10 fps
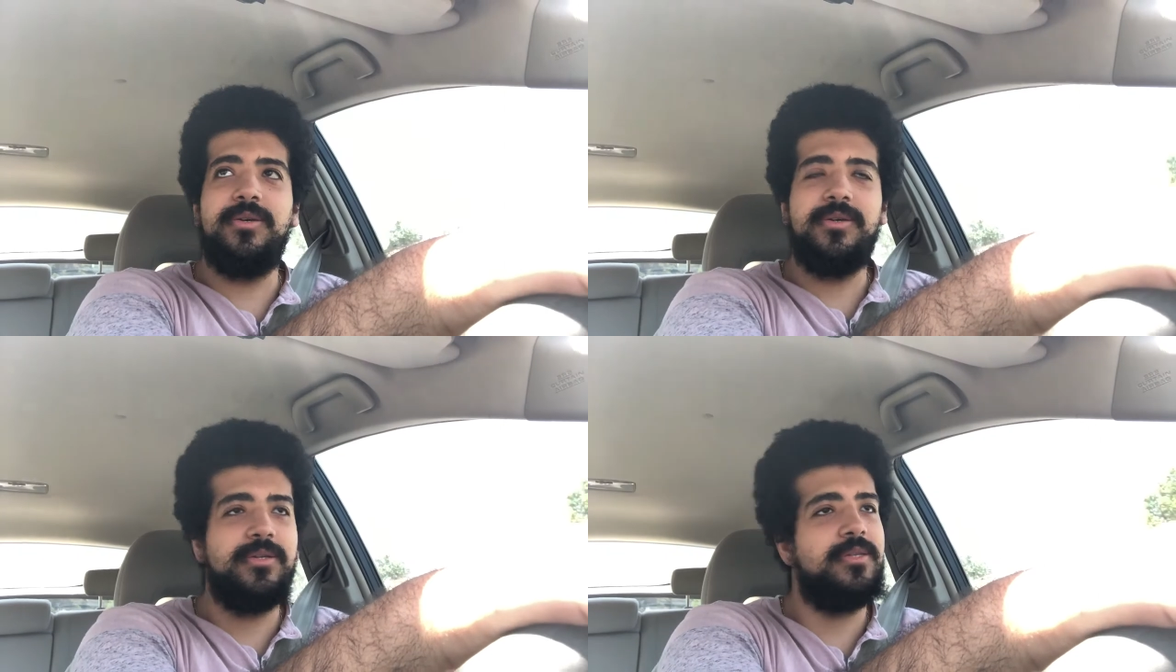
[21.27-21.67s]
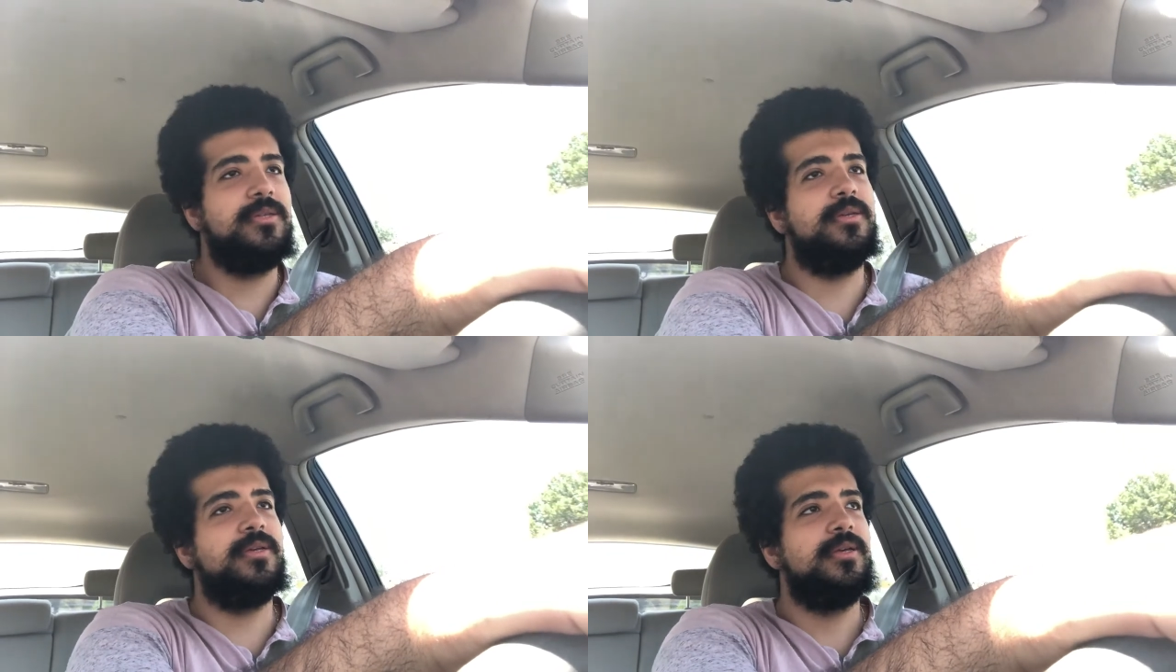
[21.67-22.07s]

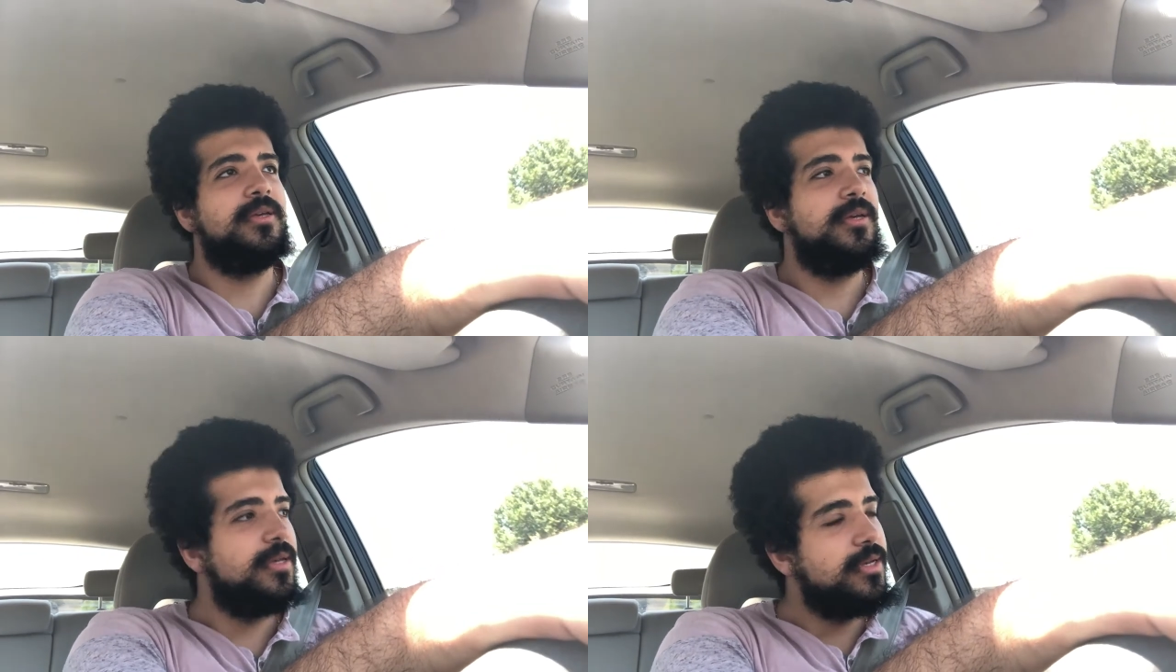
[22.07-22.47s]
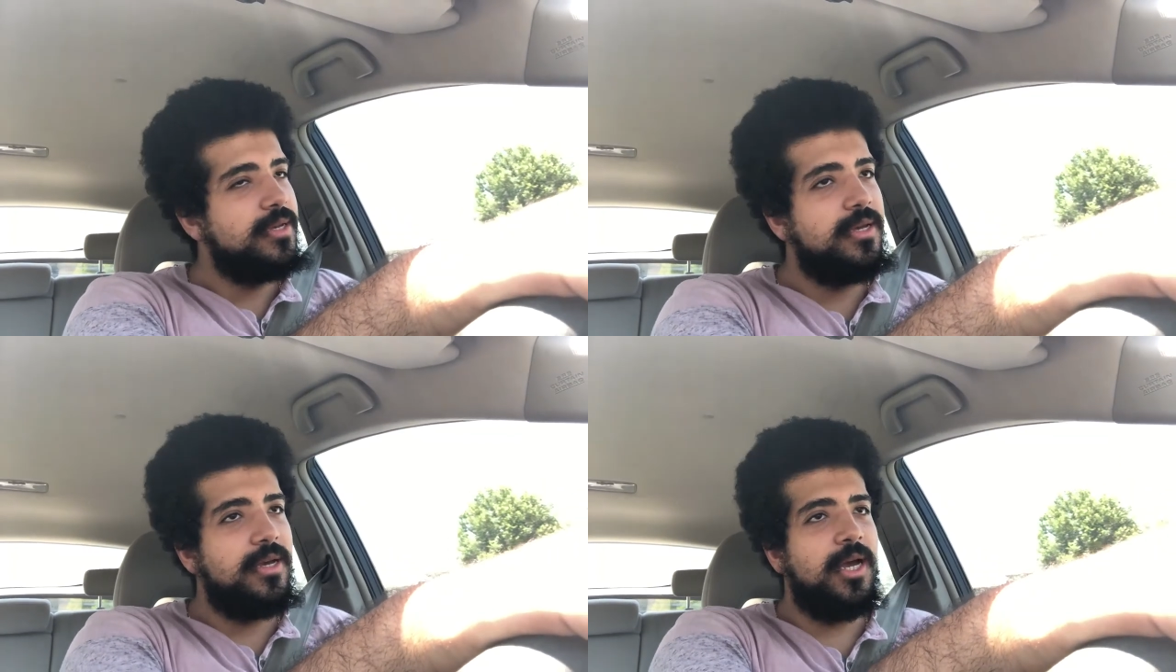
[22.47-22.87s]

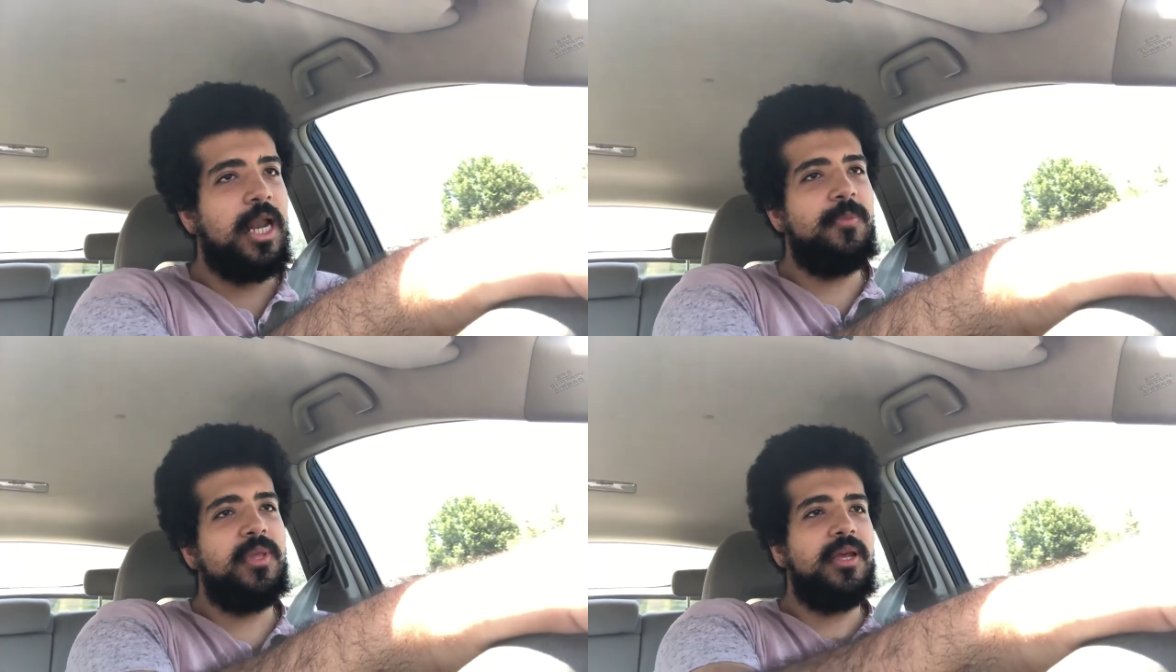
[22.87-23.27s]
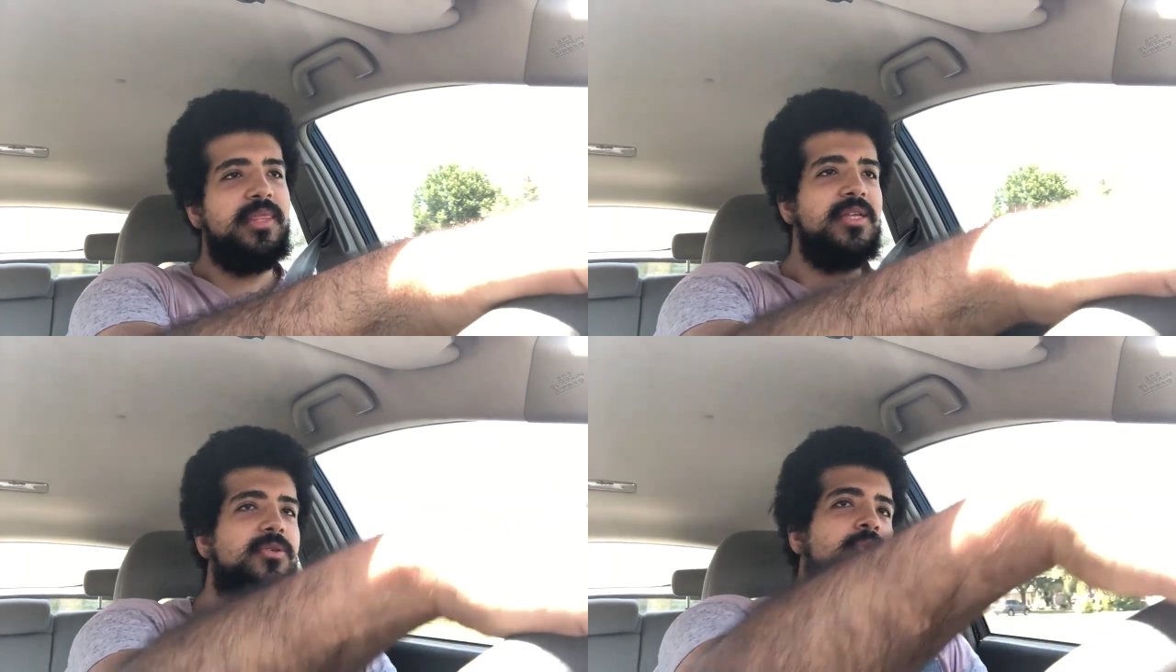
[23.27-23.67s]
And I'd be like,
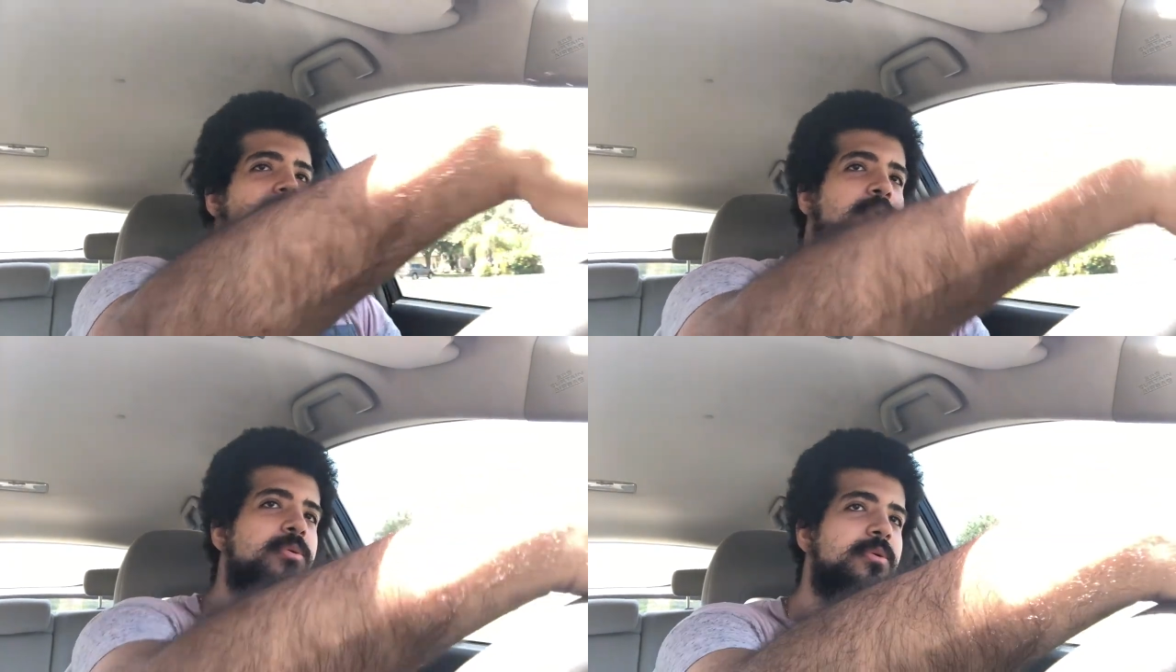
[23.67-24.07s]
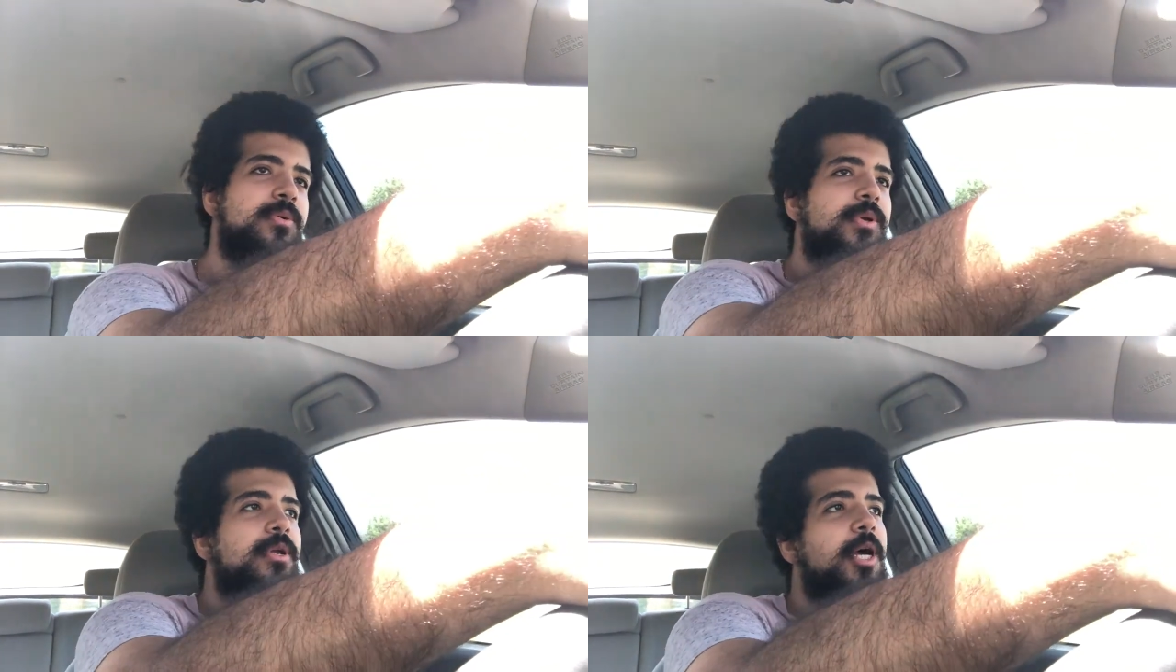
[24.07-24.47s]
that's cool.
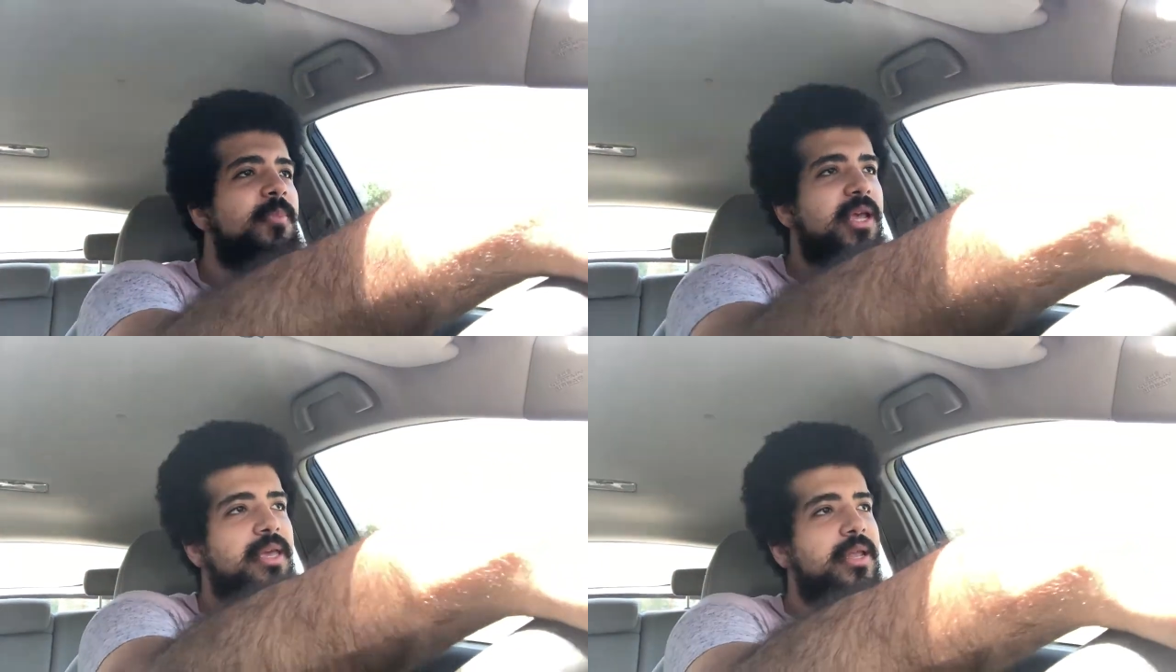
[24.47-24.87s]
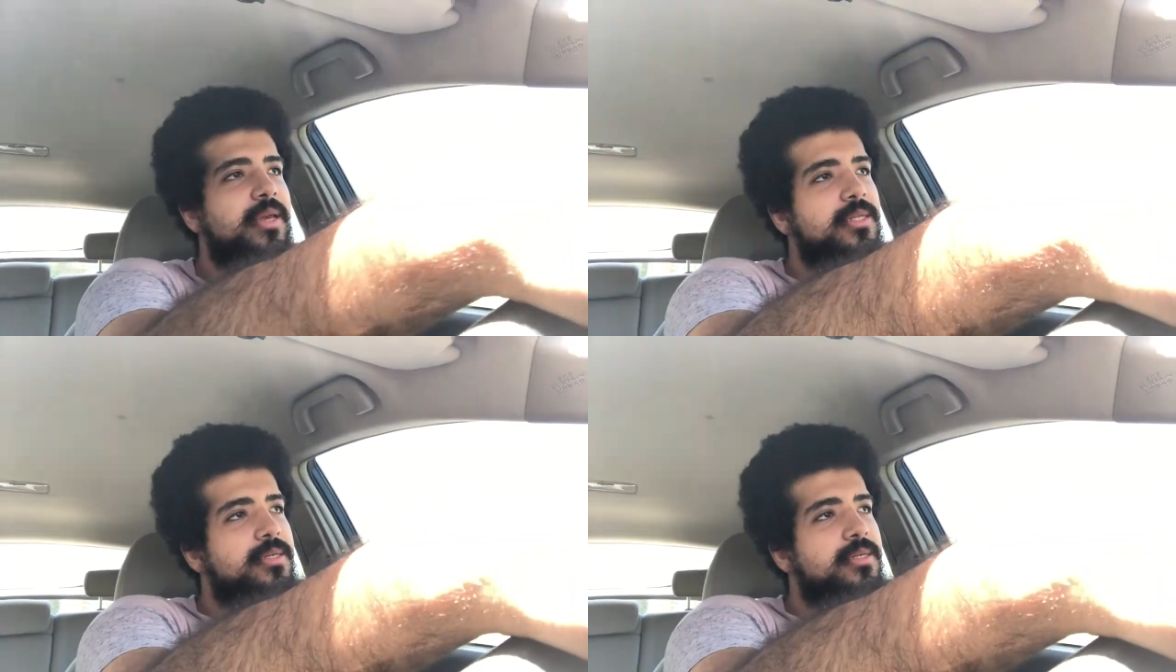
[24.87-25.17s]
I might get it.